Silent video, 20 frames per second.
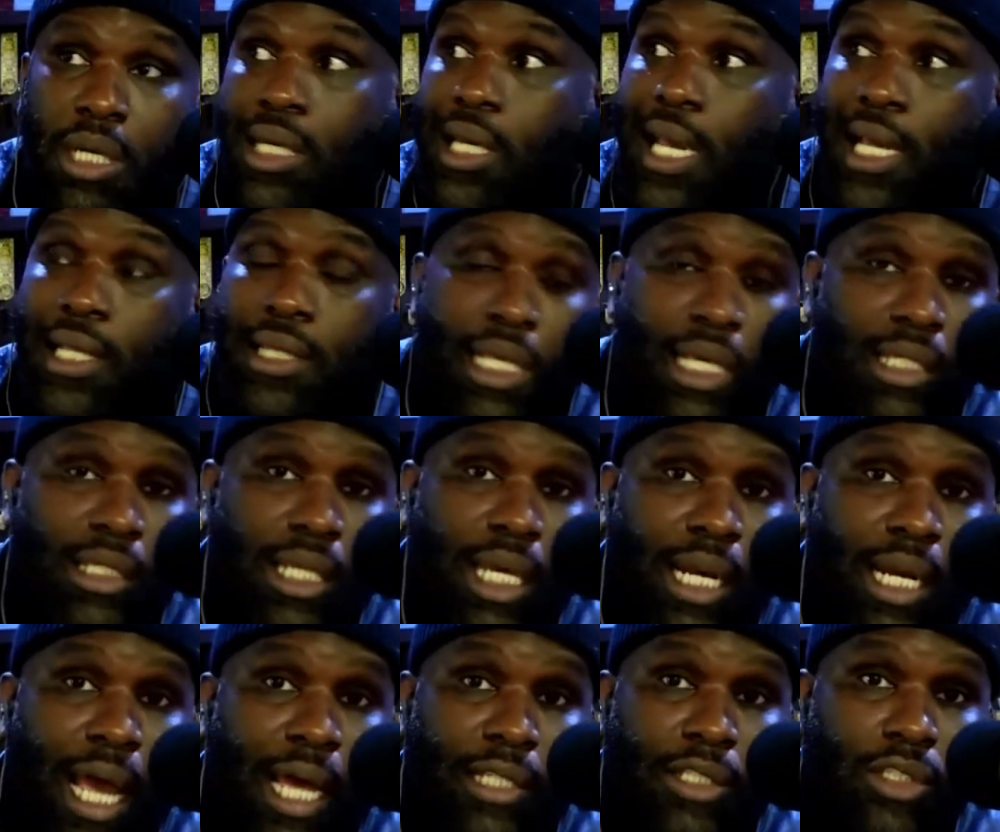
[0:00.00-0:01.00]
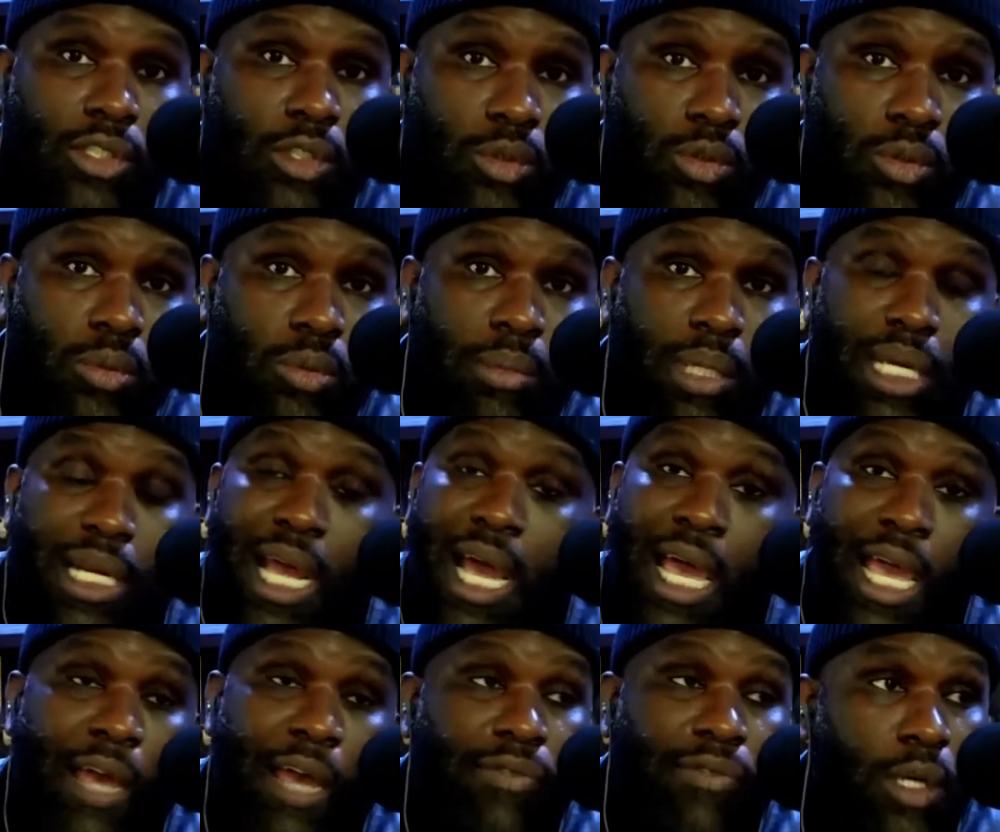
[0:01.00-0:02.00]
not things that I assume, and I
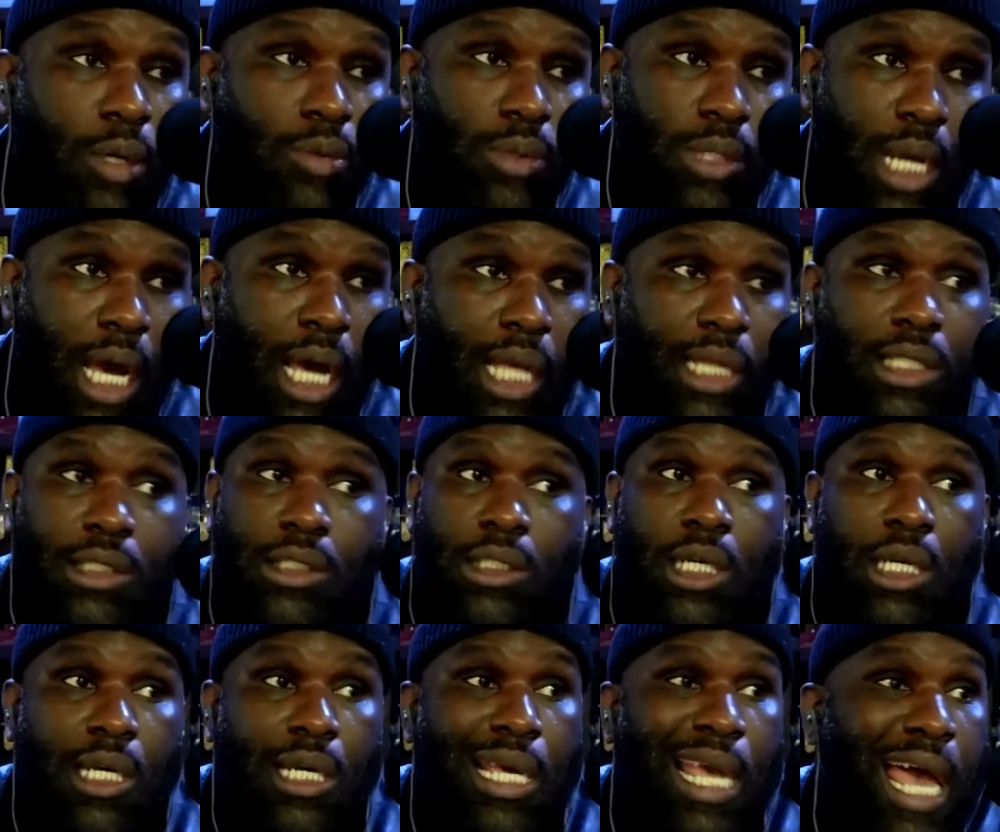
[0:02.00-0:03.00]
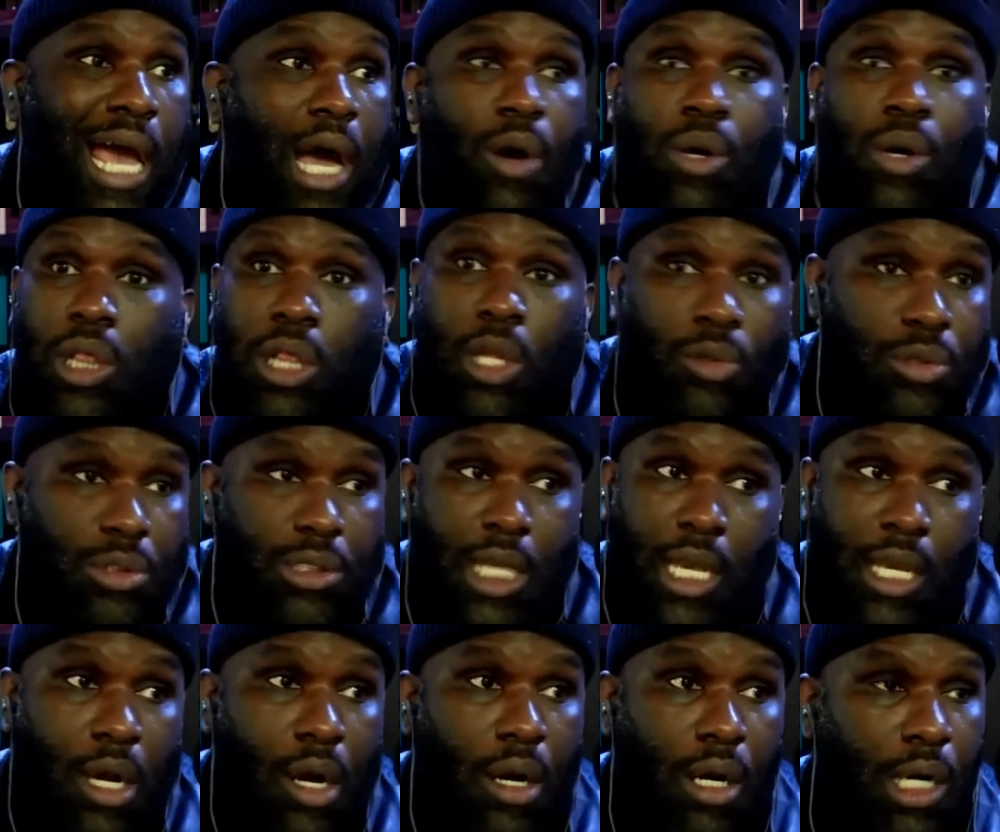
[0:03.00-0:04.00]
have no knowledge how close
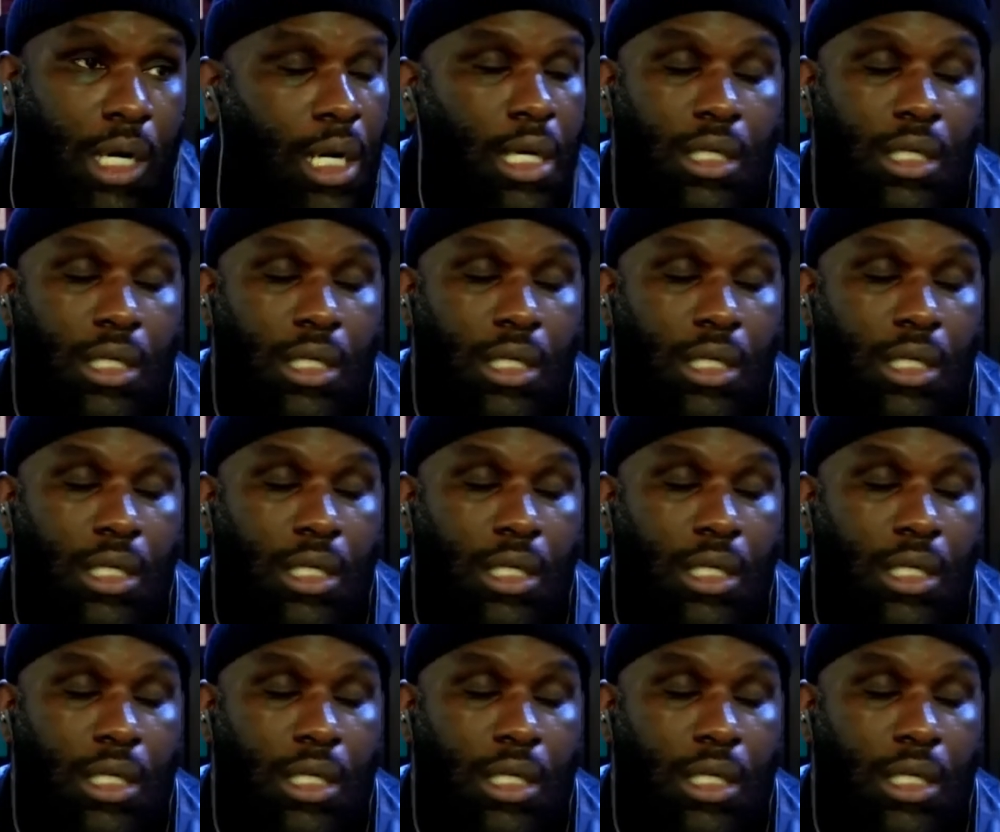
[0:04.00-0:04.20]
they are.